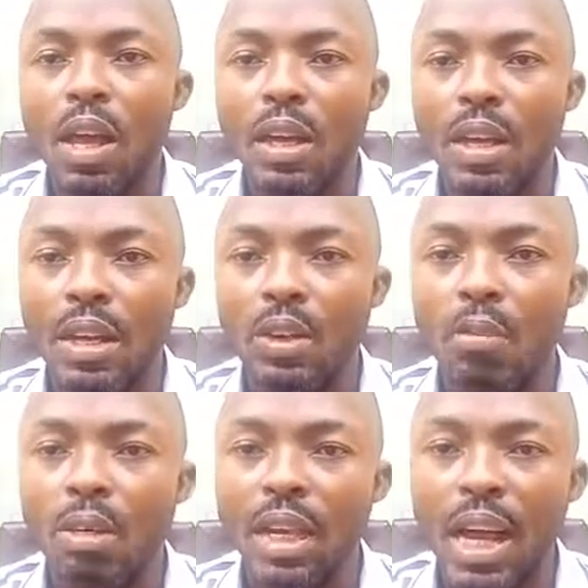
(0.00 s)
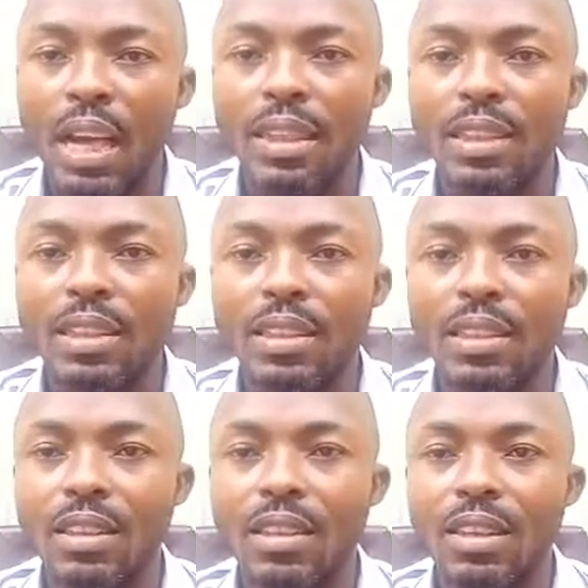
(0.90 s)
cannot be guided.
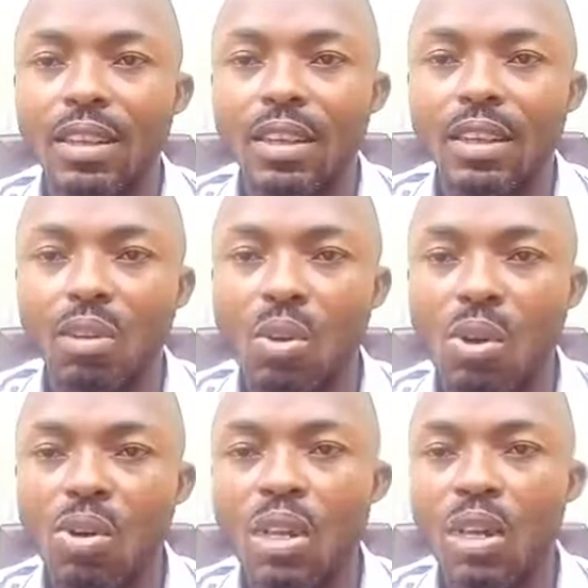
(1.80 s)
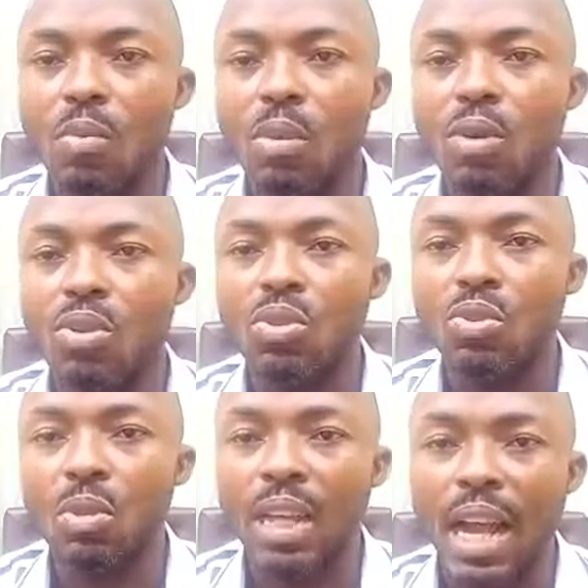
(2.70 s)
Goals help us to
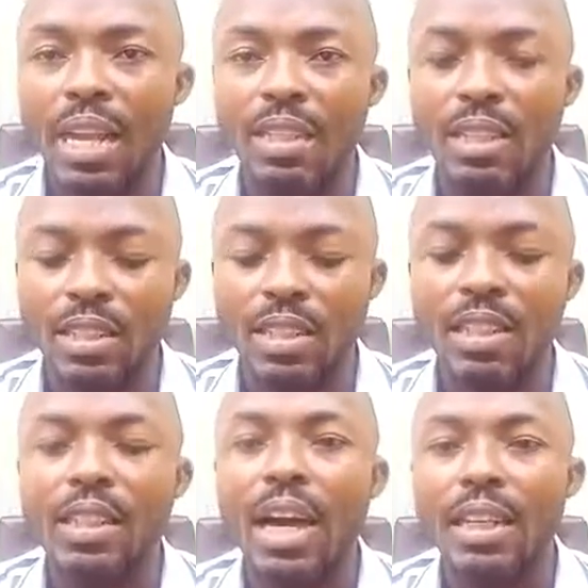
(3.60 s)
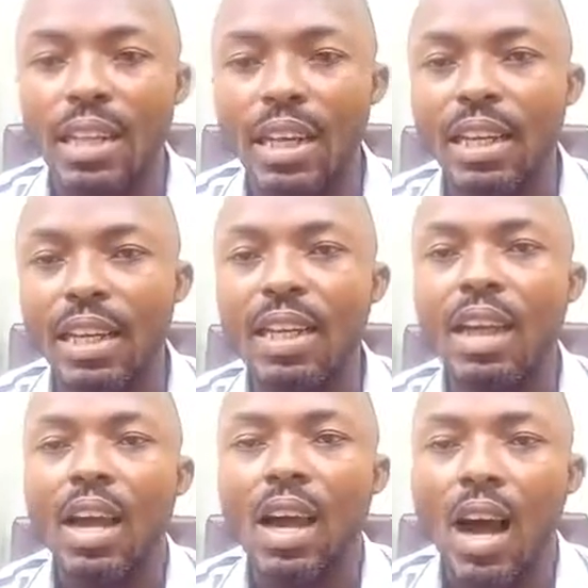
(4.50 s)
be guided in our daily
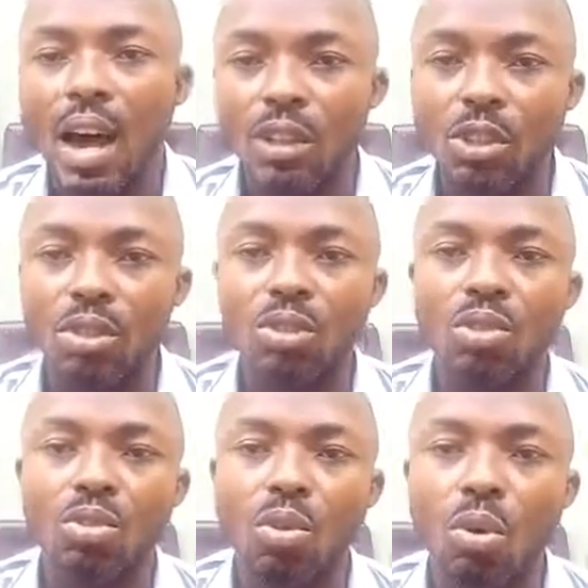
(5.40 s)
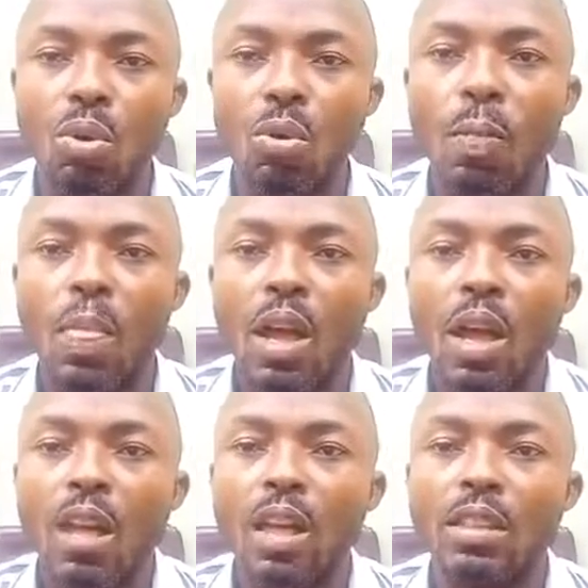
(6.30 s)
actions. So
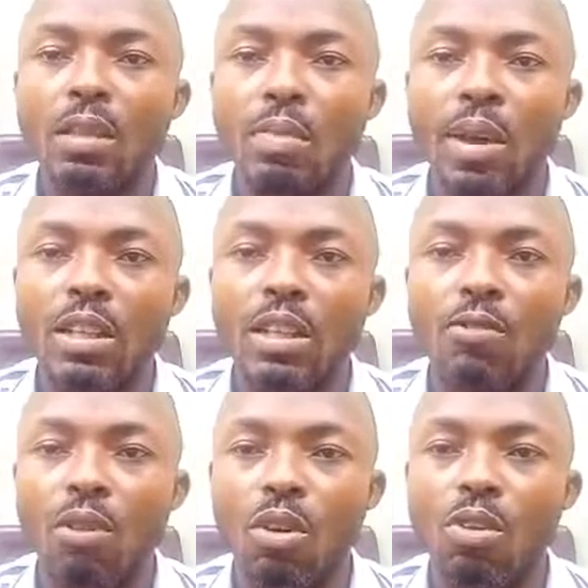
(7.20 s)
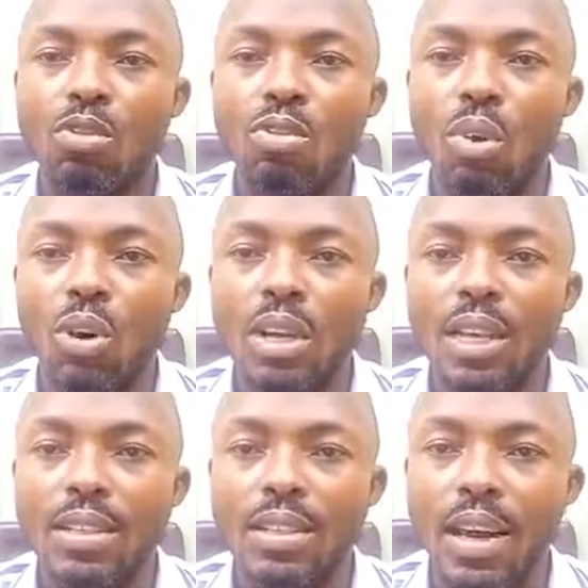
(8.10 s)
it is imperative for us to
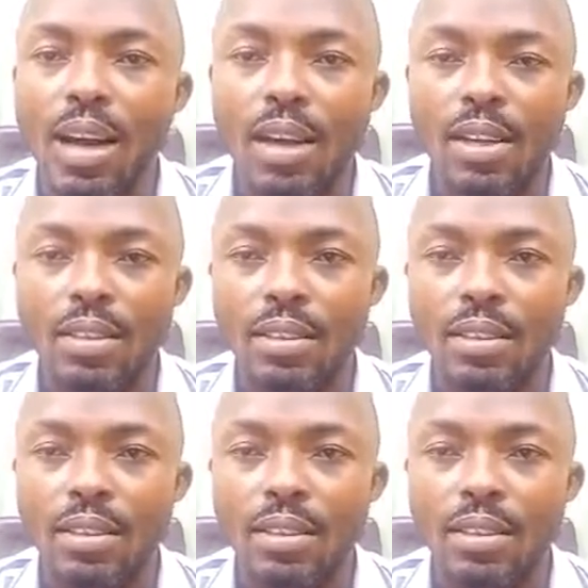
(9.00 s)
understand